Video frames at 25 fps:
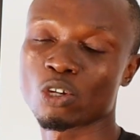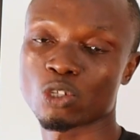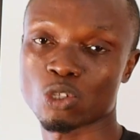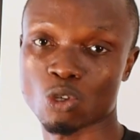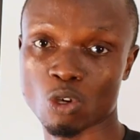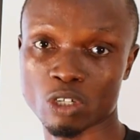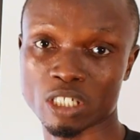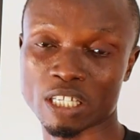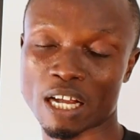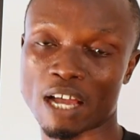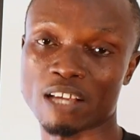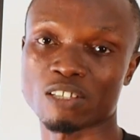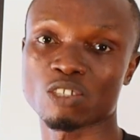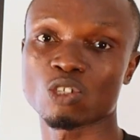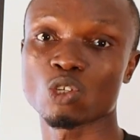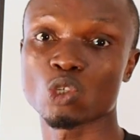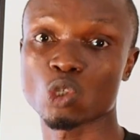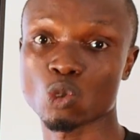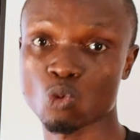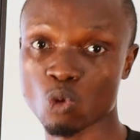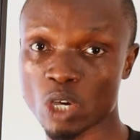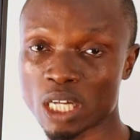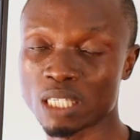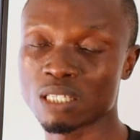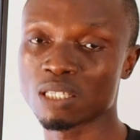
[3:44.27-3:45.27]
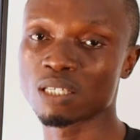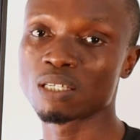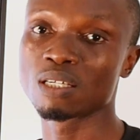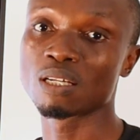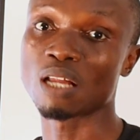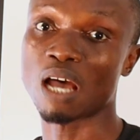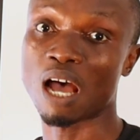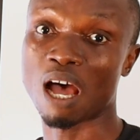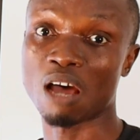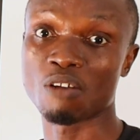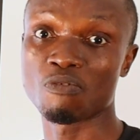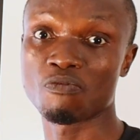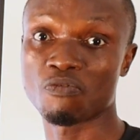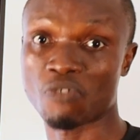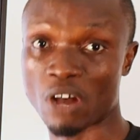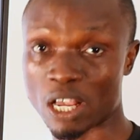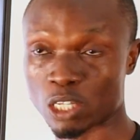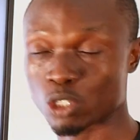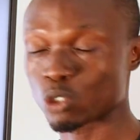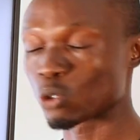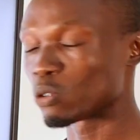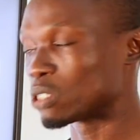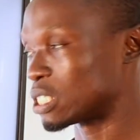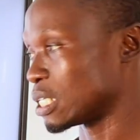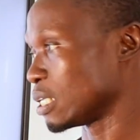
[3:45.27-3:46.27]
such as sweating and
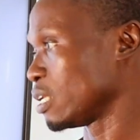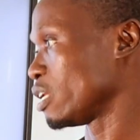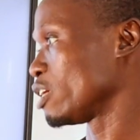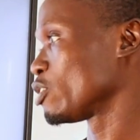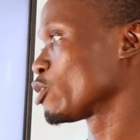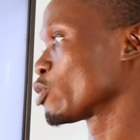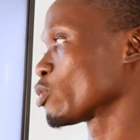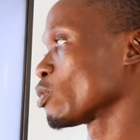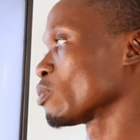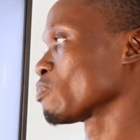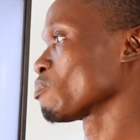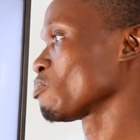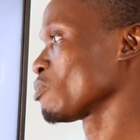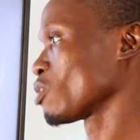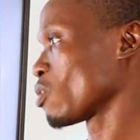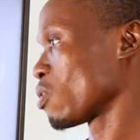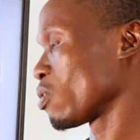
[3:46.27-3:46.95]
vasodilation.